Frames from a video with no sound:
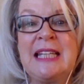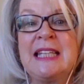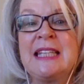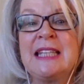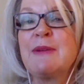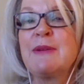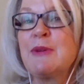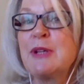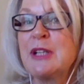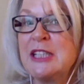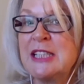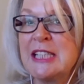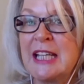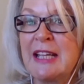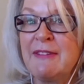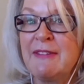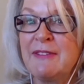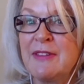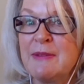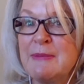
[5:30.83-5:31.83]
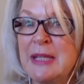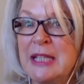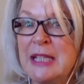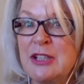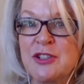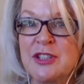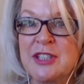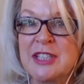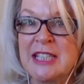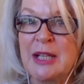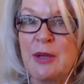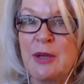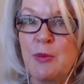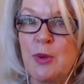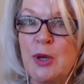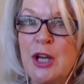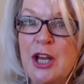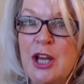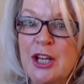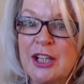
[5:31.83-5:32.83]
they want you to give them interesting
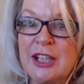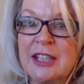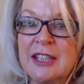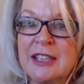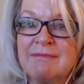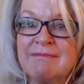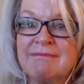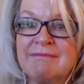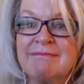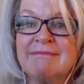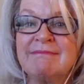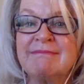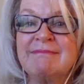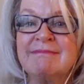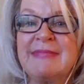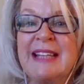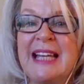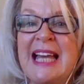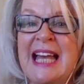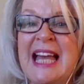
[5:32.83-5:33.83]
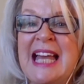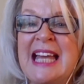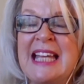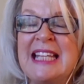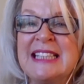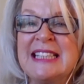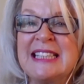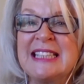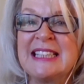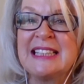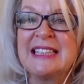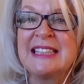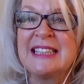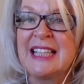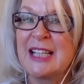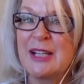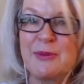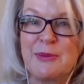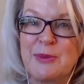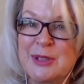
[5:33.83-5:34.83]
work, and
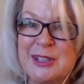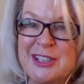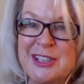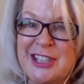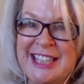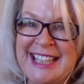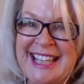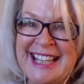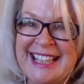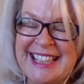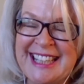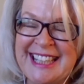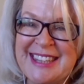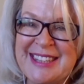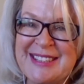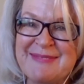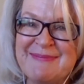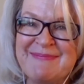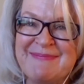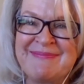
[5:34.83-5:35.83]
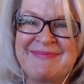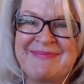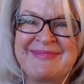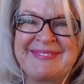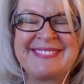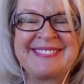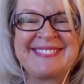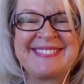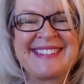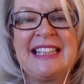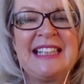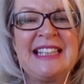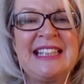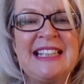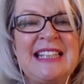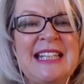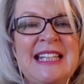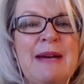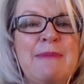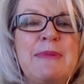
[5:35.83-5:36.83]
they don't want you to yell at them.
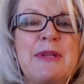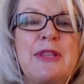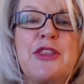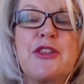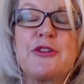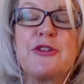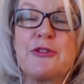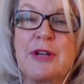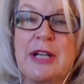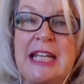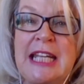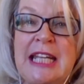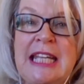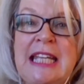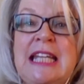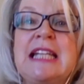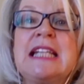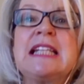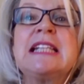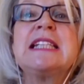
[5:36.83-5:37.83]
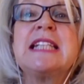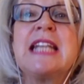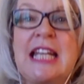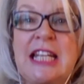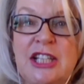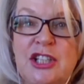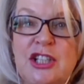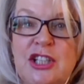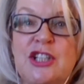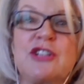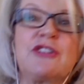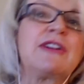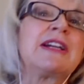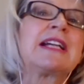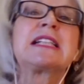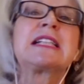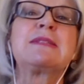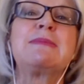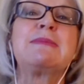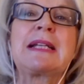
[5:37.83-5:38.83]
Number 3, teach your
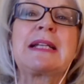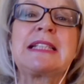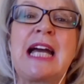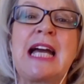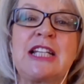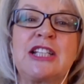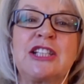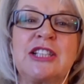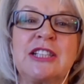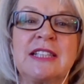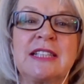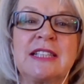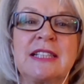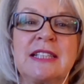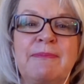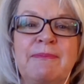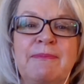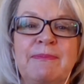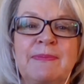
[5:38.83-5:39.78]
expectations.